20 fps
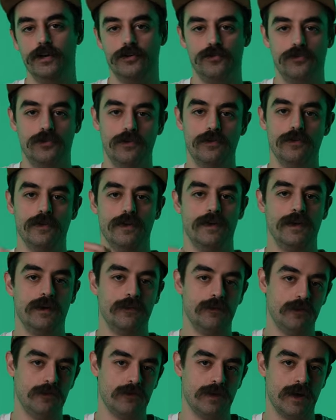choose
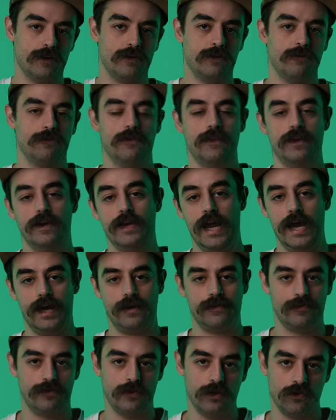another direction for the
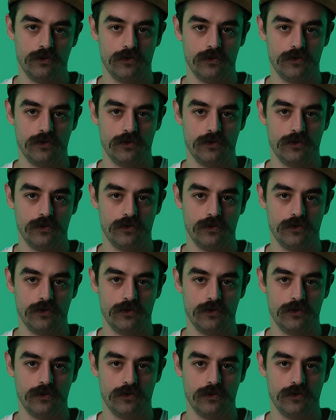next